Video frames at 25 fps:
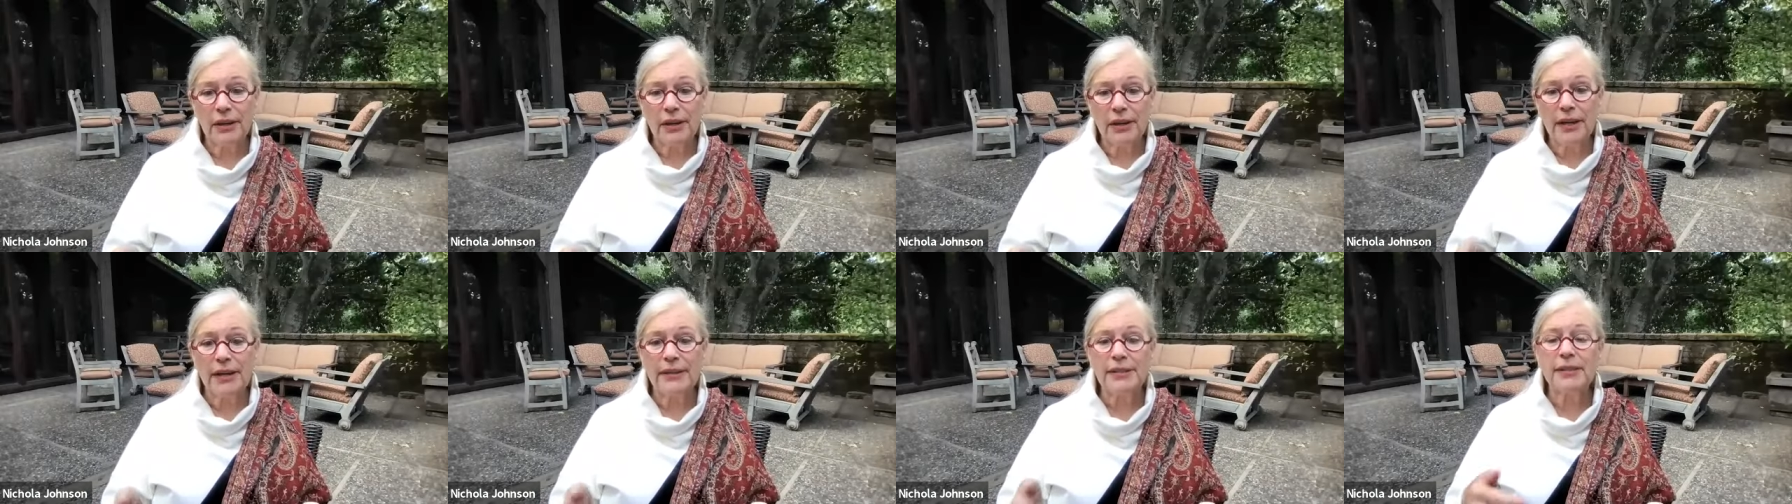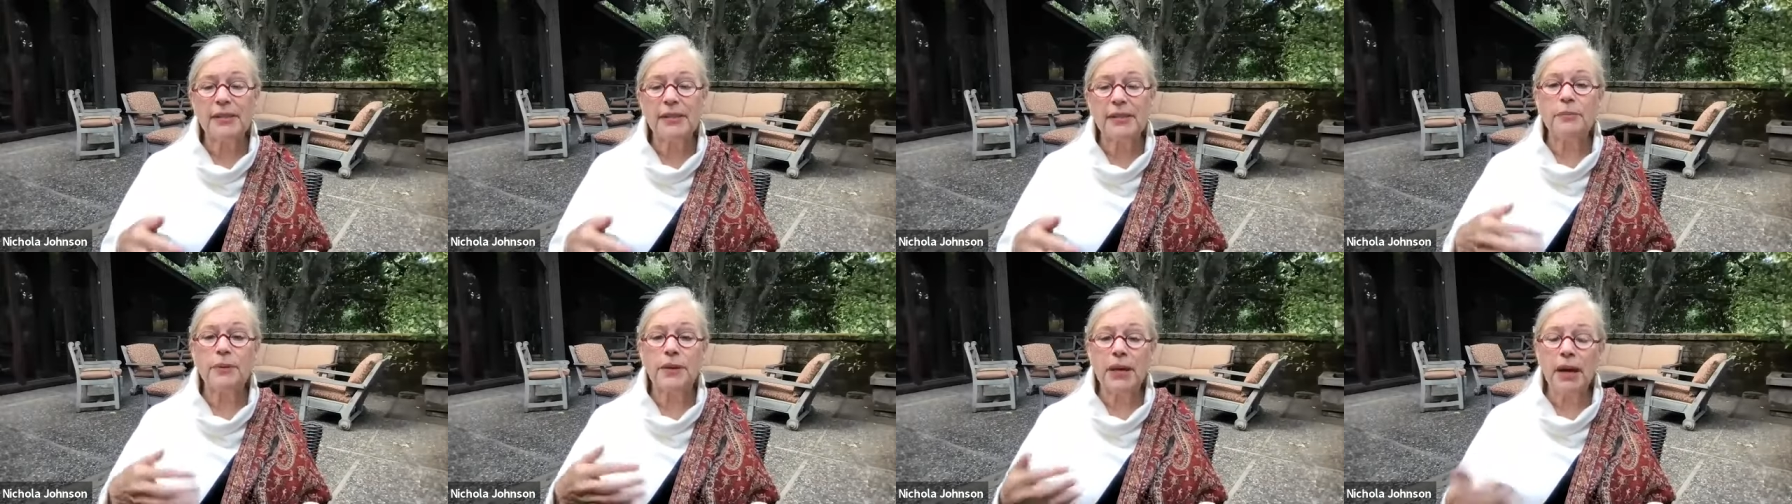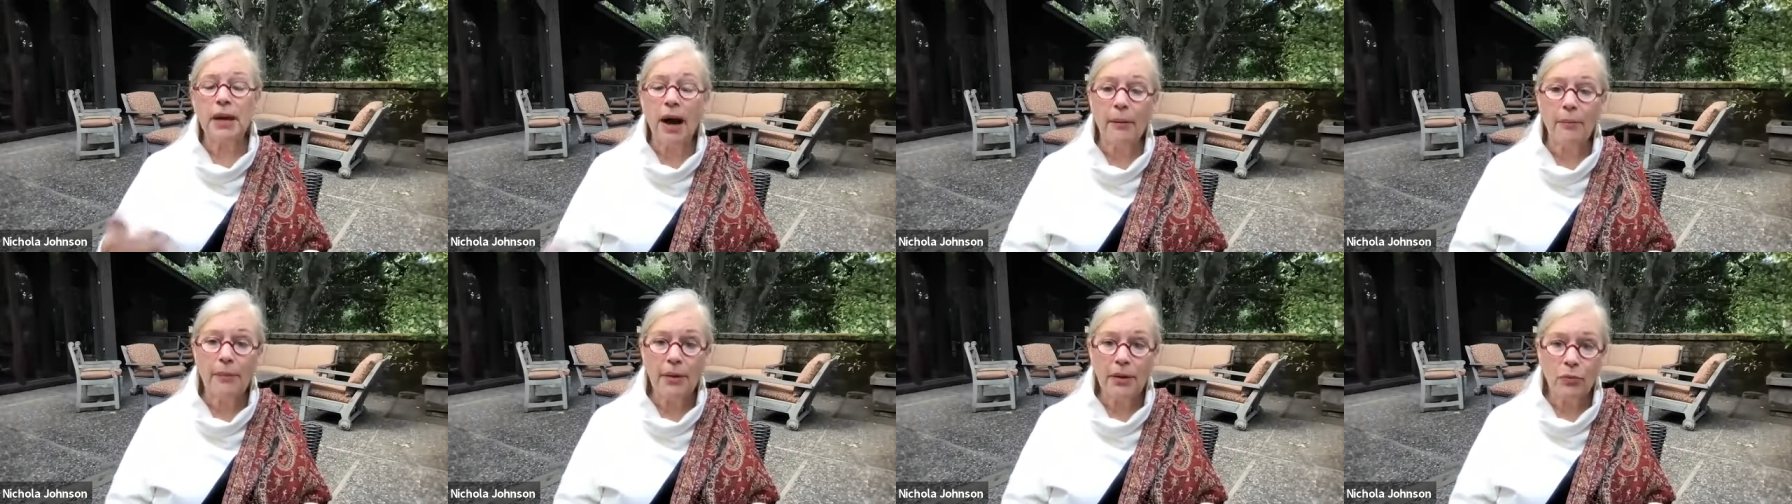It's the
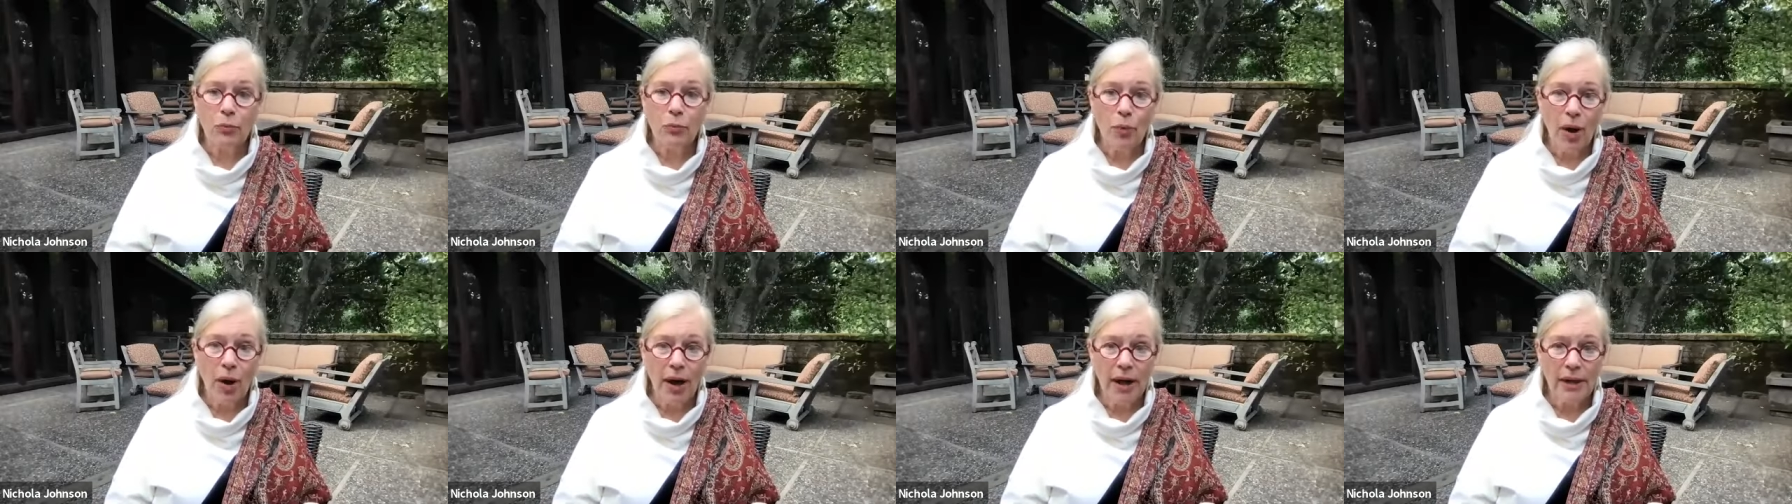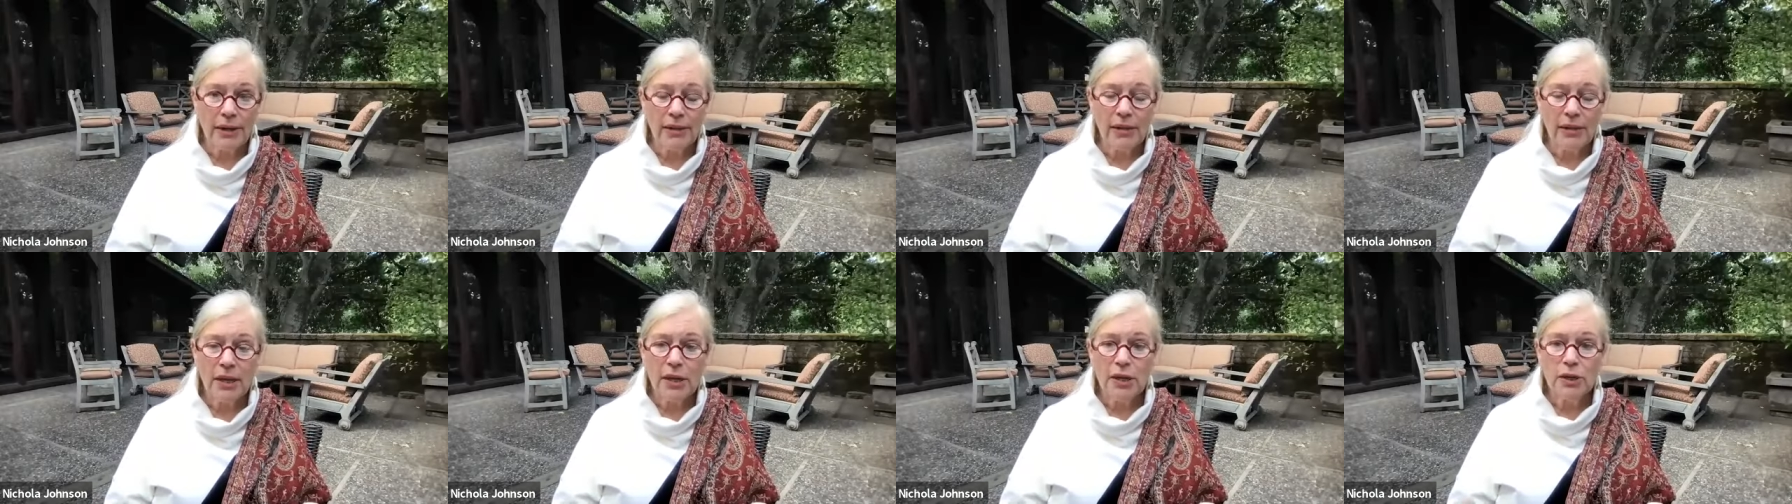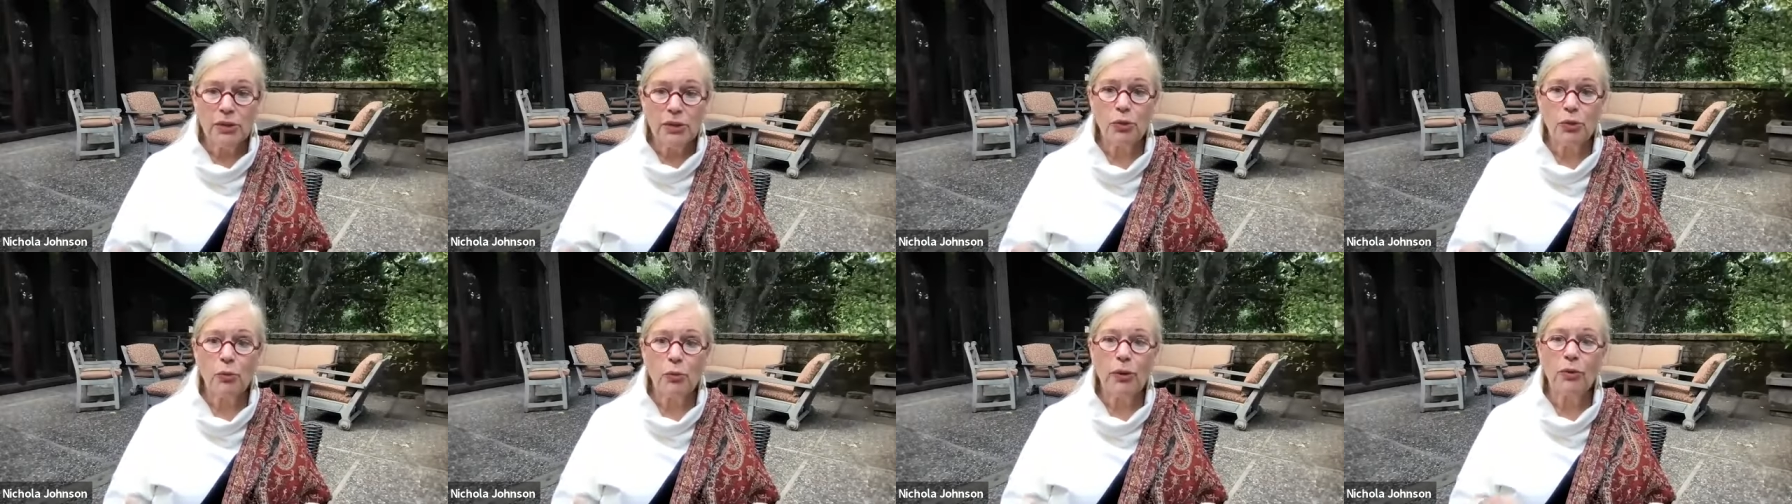becoming one.
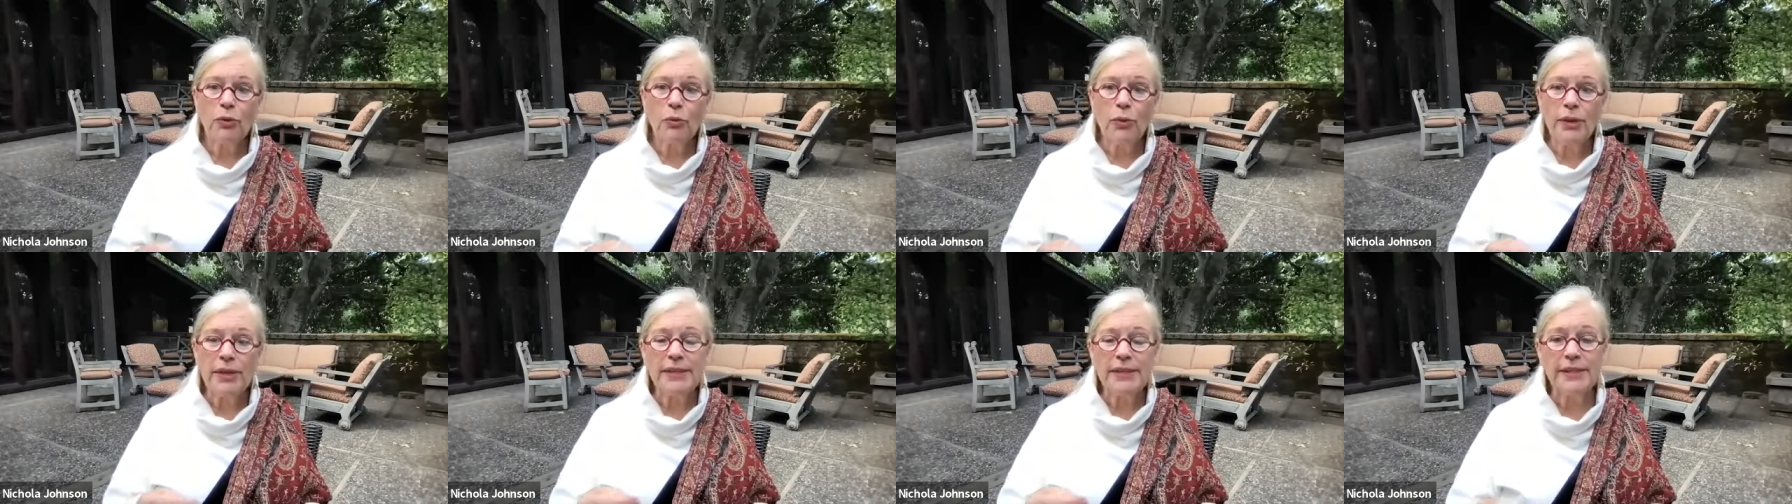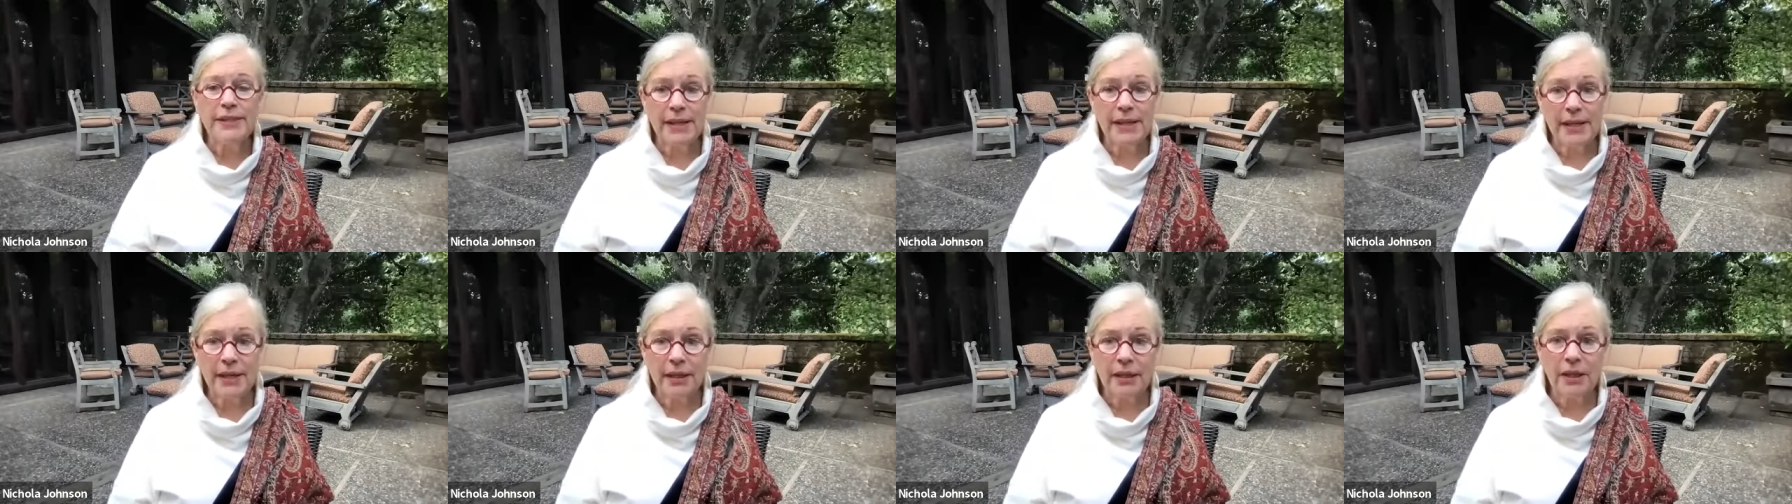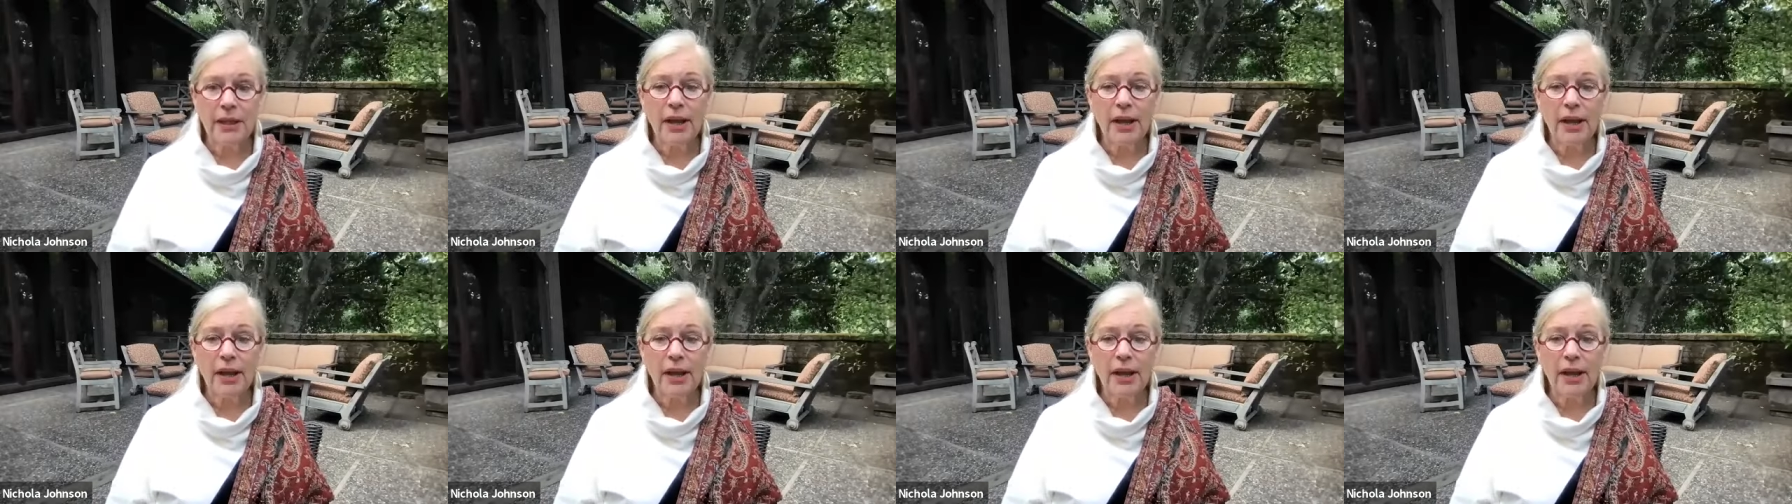So when we sit in